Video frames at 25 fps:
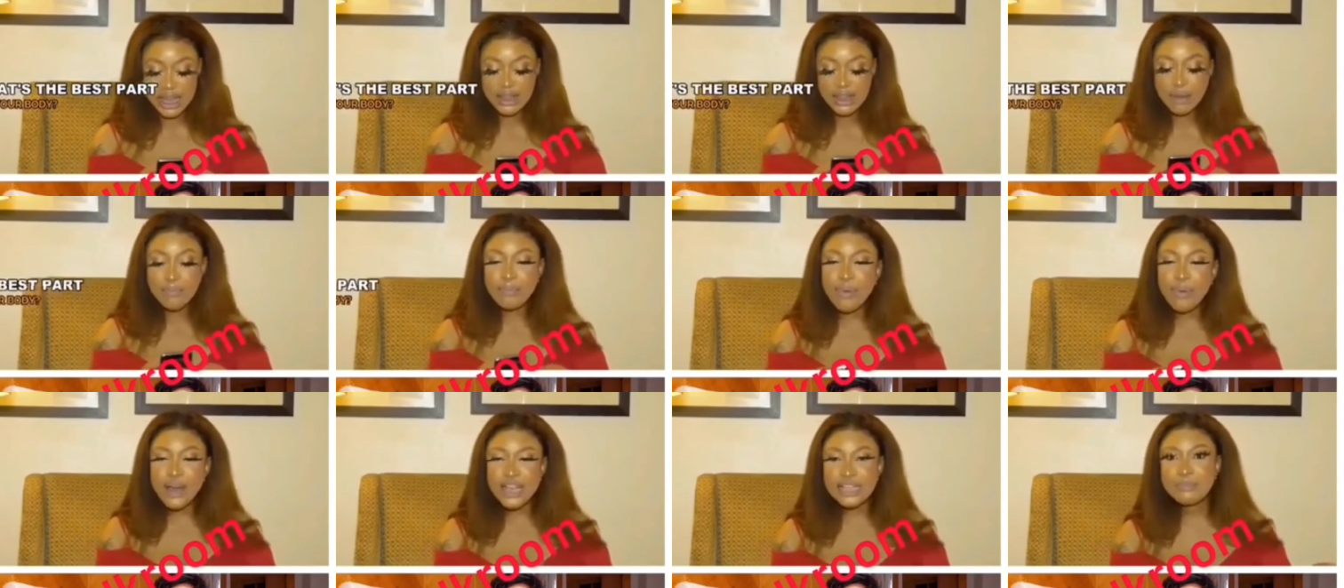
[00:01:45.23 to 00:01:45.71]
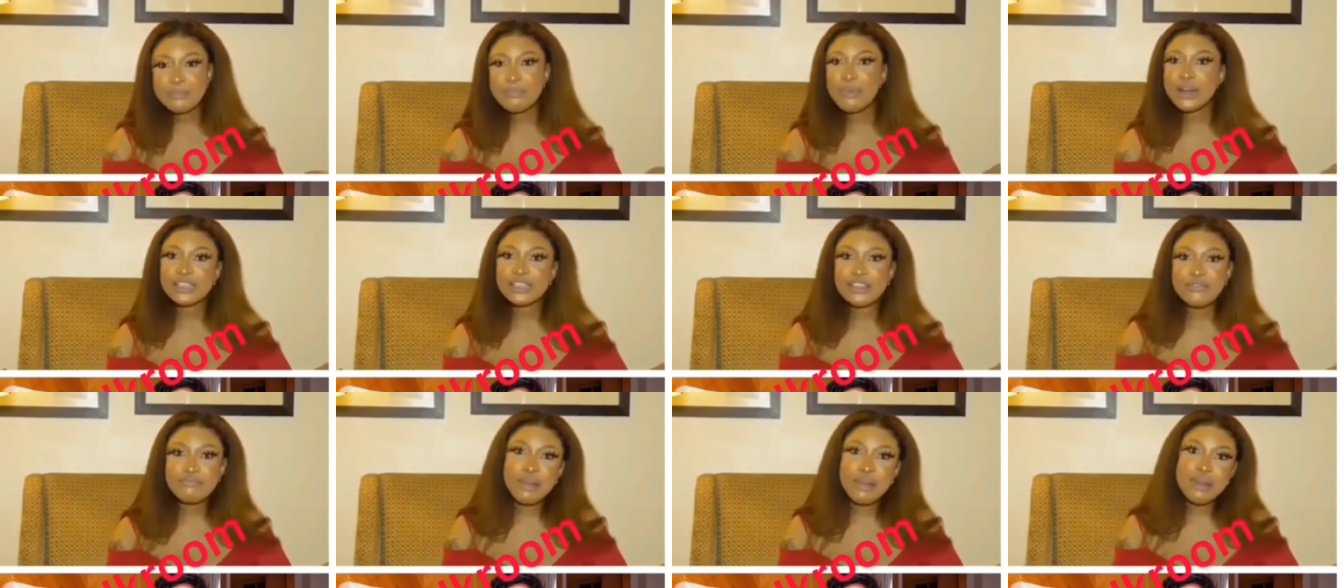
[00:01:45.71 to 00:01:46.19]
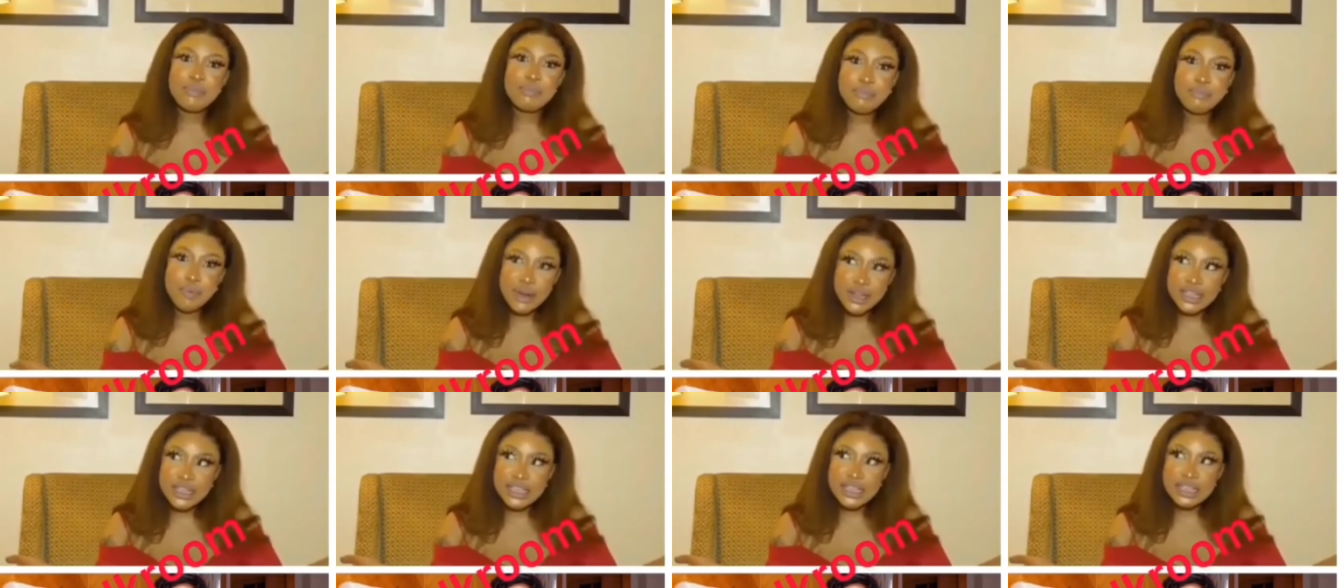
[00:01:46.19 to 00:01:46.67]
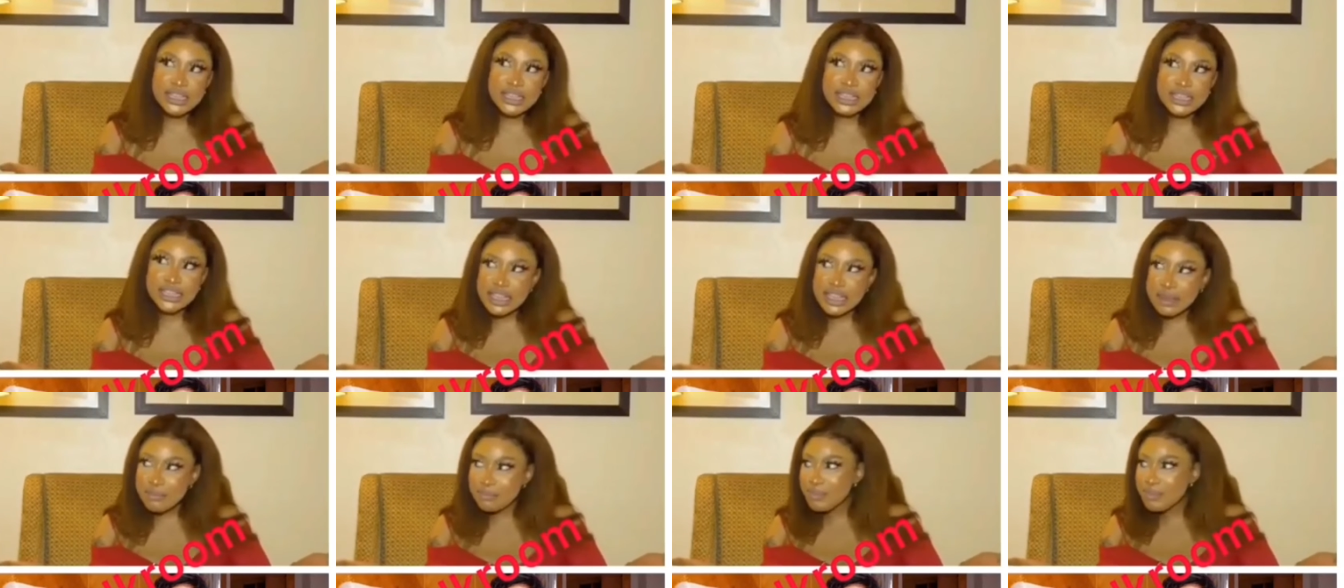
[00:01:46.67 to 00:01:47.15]
The best part of my body
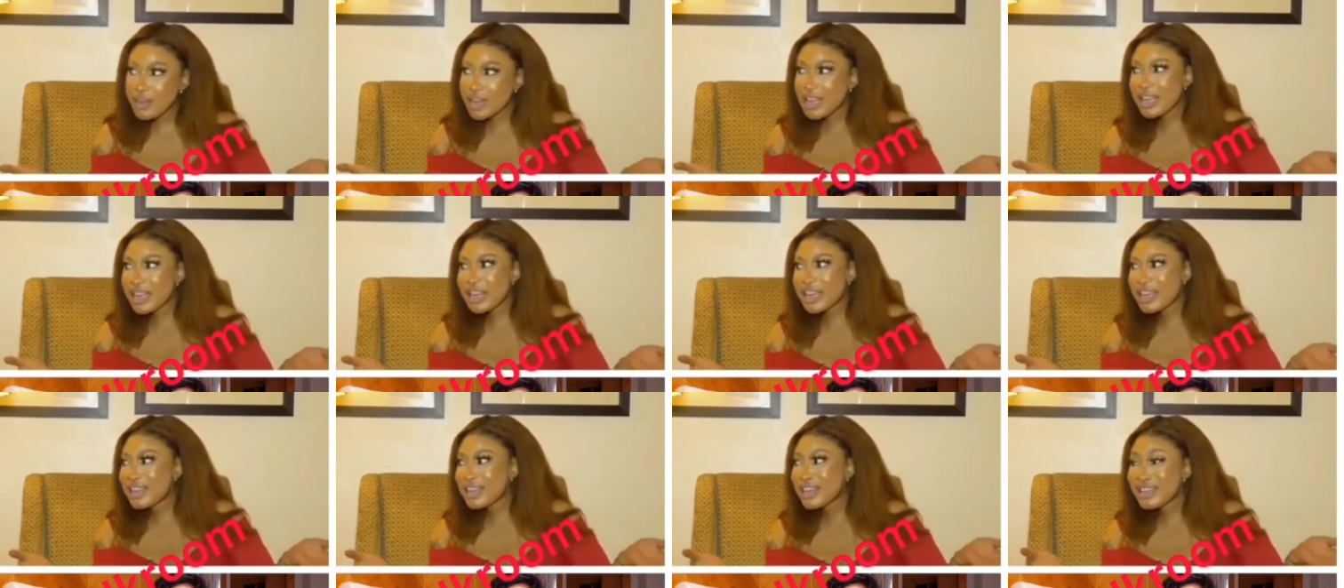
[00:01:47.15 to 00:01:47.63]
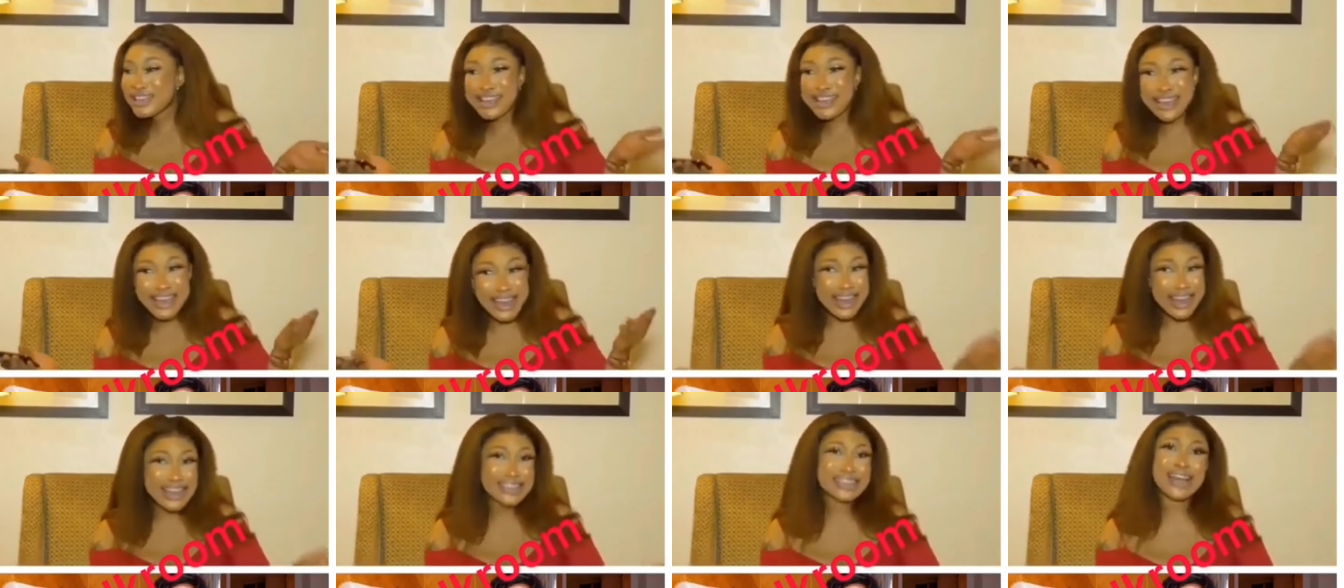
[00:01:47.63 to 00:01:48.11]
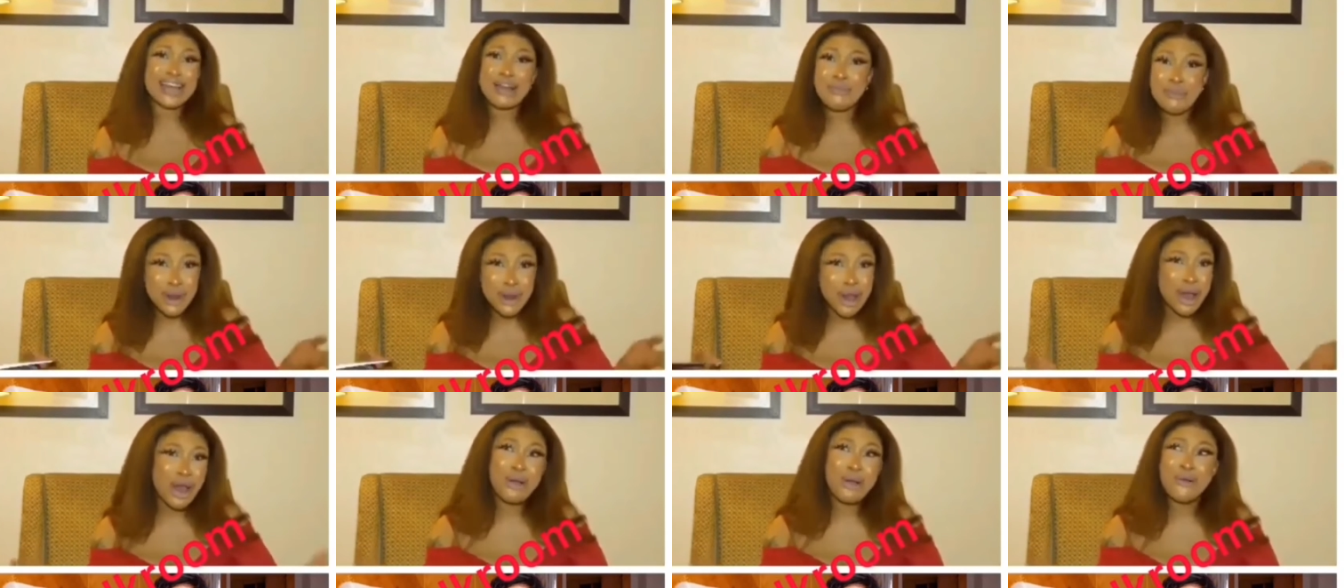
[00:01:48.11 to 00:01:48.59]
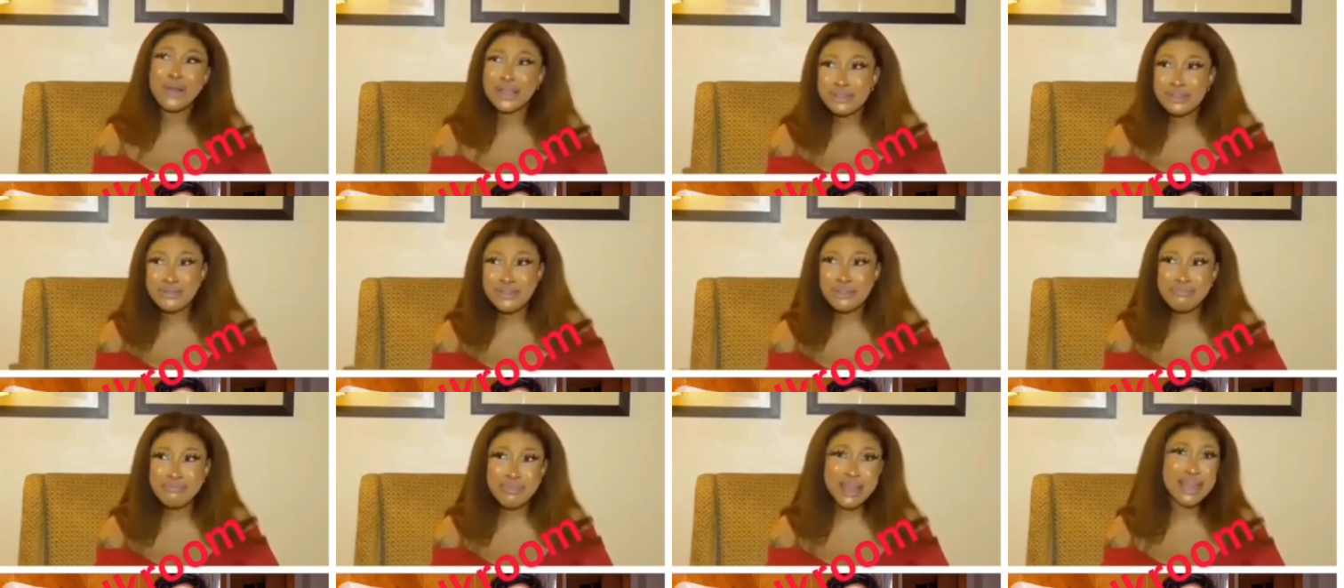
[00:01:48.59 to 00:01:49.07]
simply is and will
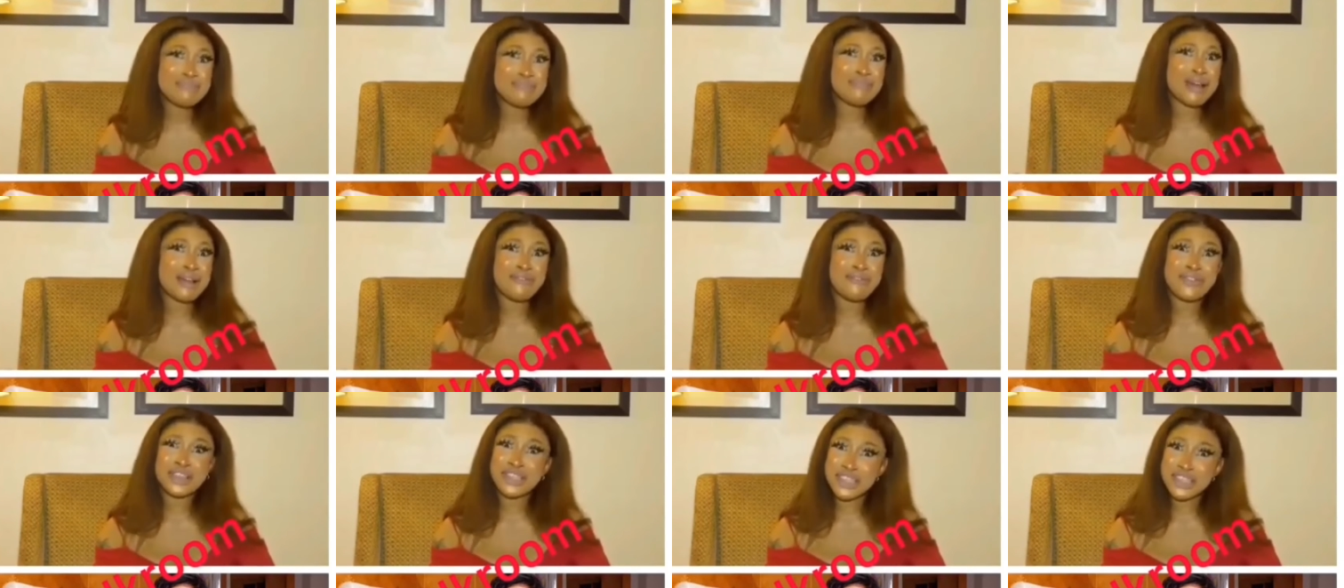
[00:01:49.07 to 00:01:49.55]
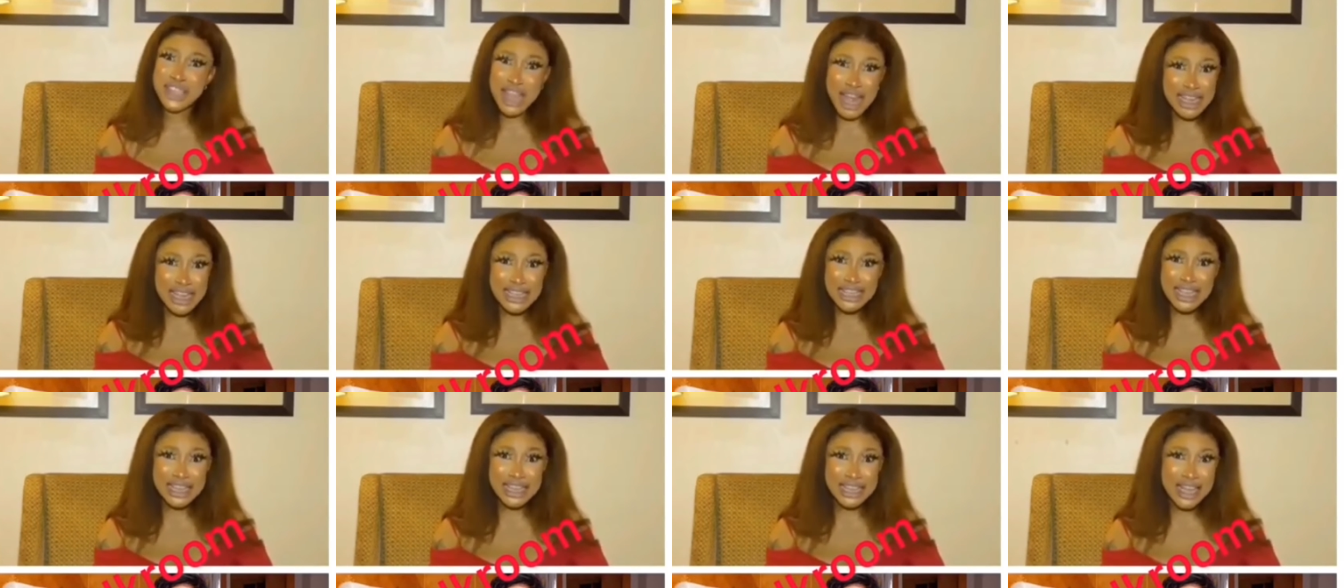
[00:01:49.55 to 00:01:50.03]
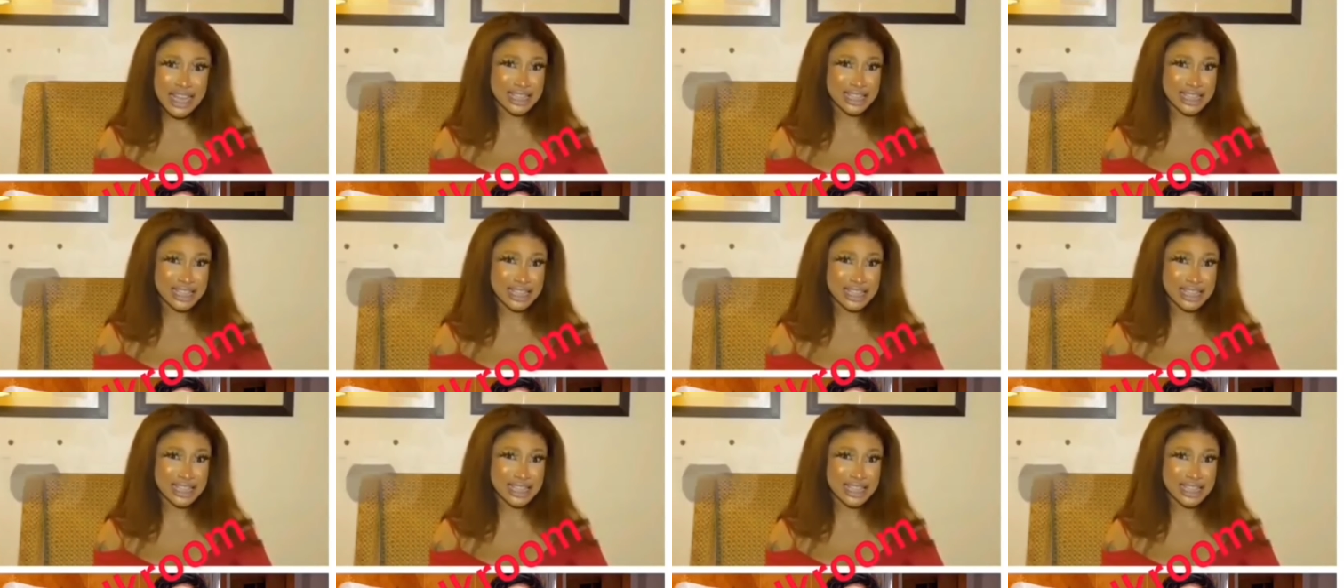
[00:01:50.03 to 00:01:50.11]
always remain my vagina.